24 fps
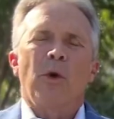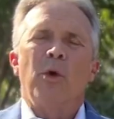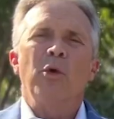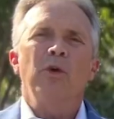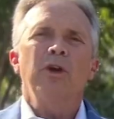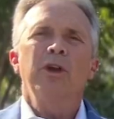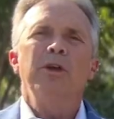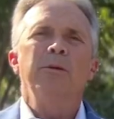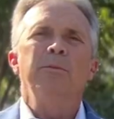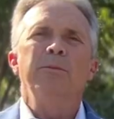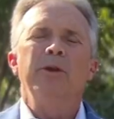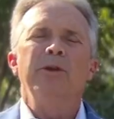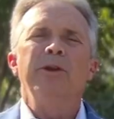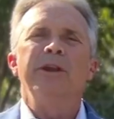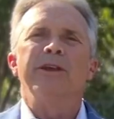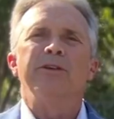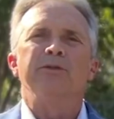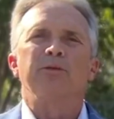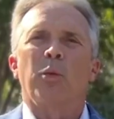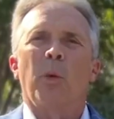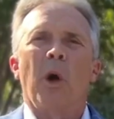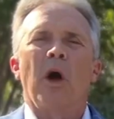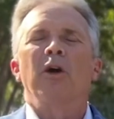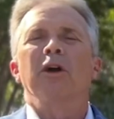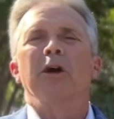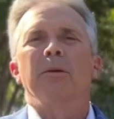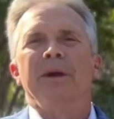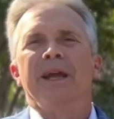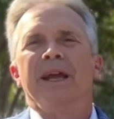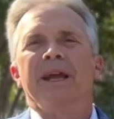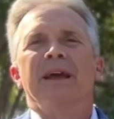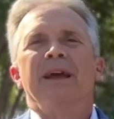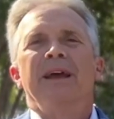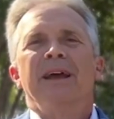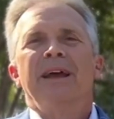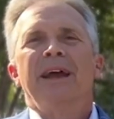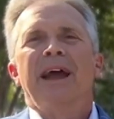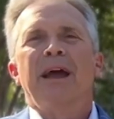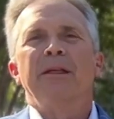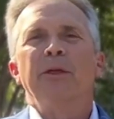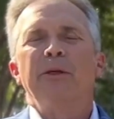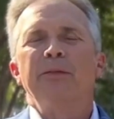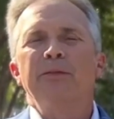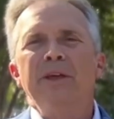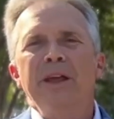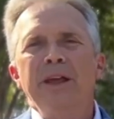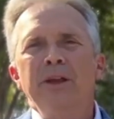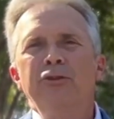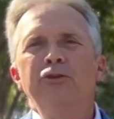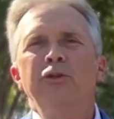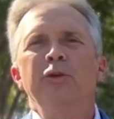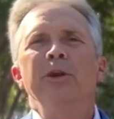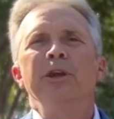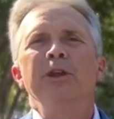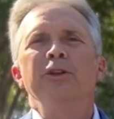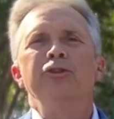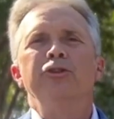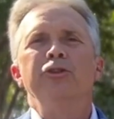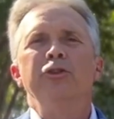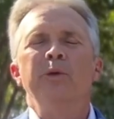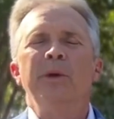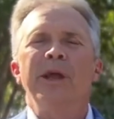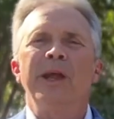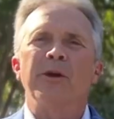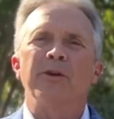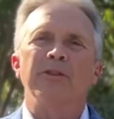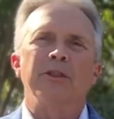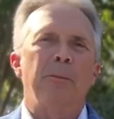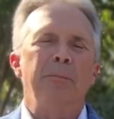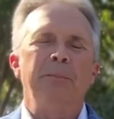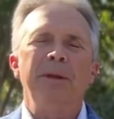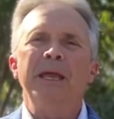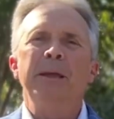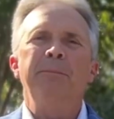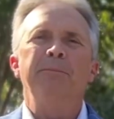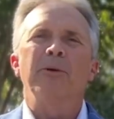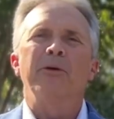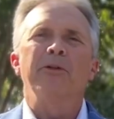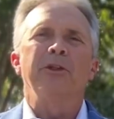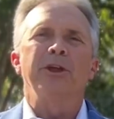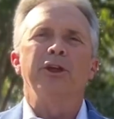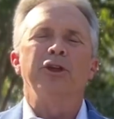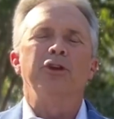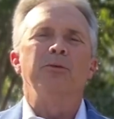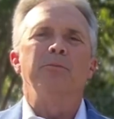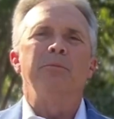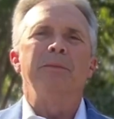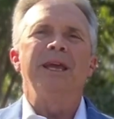The whole community is welcoming and the things you can do here and the people that you